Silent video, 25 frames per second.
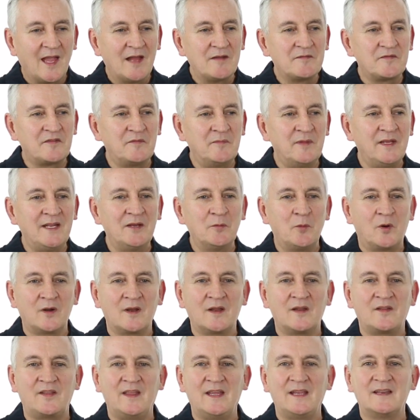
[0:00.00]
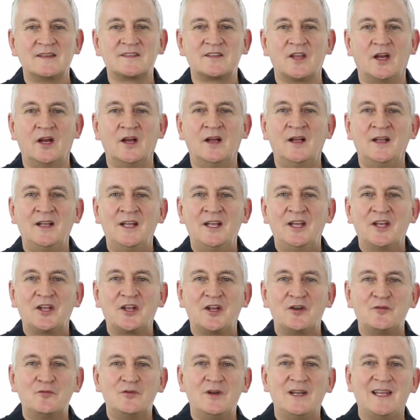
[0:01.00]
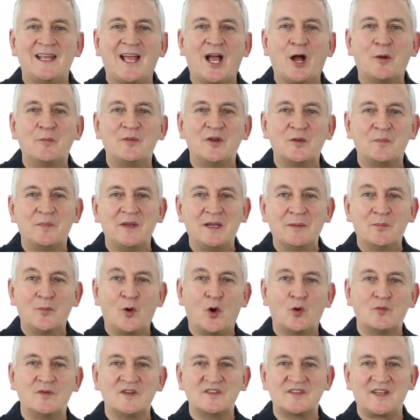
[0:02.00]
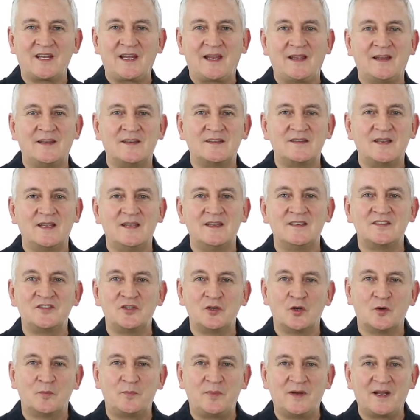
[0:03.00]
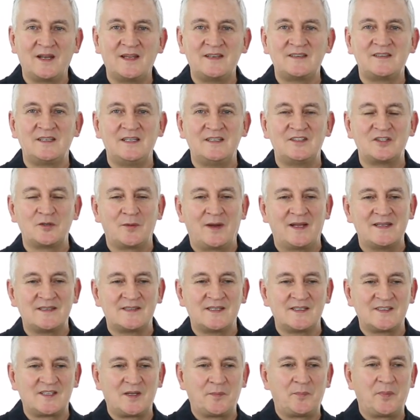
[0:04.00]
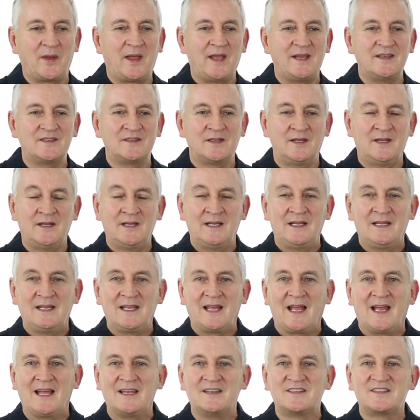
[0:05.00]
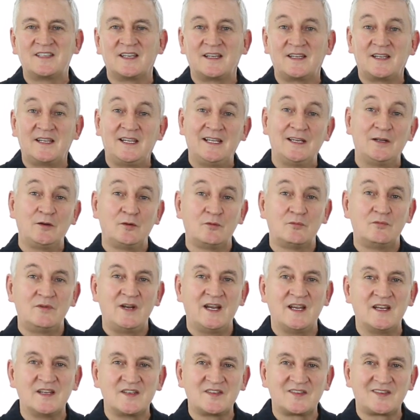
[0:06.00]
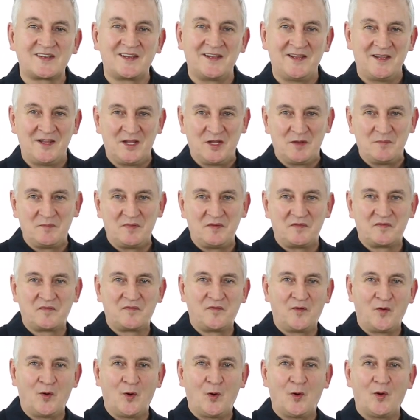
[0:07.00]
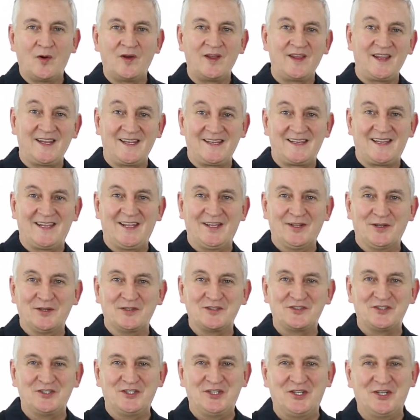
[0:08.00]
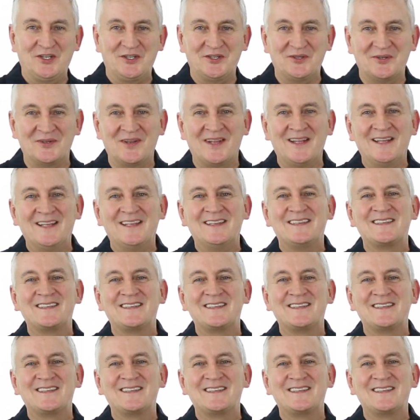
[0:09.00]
And for me, one of the things that can really help you be more resilient is your ability to anticipate and to kill risk before it kills you.